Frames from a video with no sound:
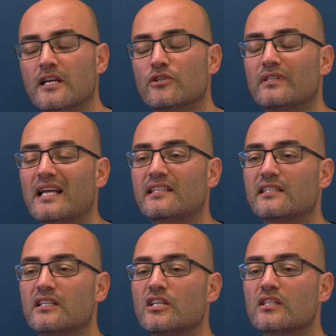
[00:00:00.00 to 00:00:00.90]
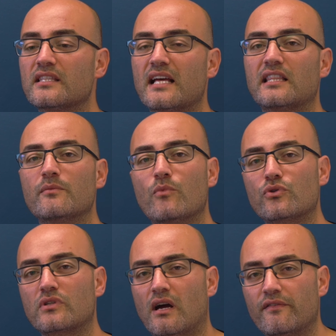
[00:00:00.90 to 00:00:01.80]
So that's not the
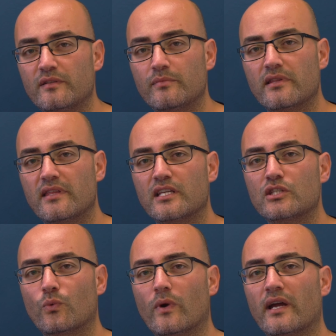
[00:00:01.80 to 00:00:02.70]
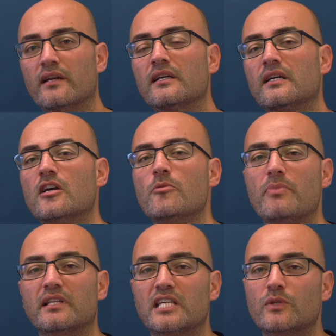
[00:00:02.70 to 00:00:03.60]
most comfortable thing to wear,
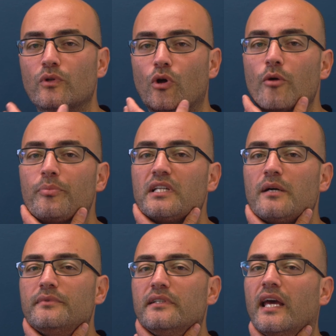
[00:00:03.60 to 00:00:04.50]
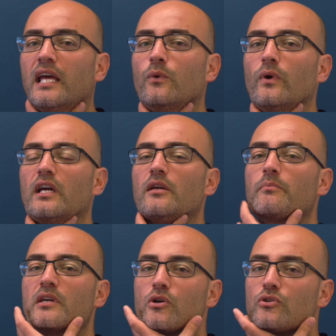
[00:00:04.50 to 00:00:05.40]
but it will open up the airway
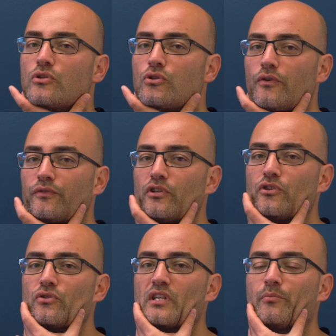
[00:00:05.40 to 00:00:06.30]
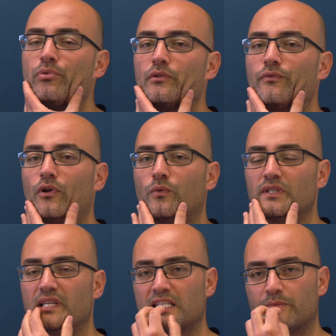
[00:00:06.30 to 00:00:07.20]
because the soft tissues are pulled
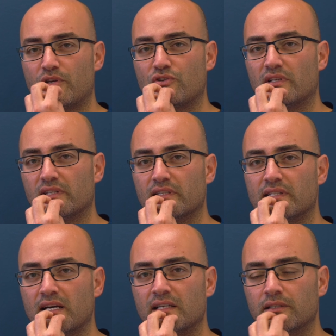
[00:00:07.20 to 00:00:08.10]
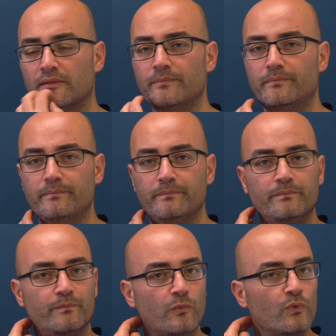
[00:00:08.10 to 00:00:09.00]
forward, especially the tongue,
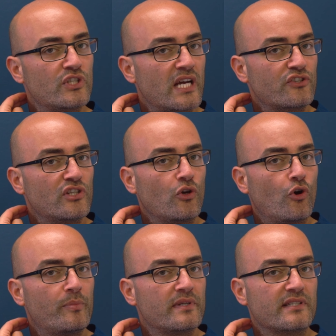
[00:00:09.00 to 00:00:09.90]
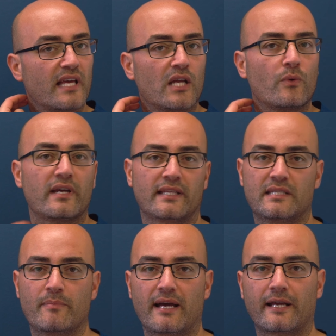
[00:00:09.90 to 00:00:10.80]
which actually opens the airway at
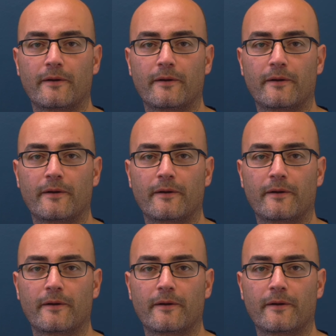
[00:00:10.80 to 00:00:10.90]
the back.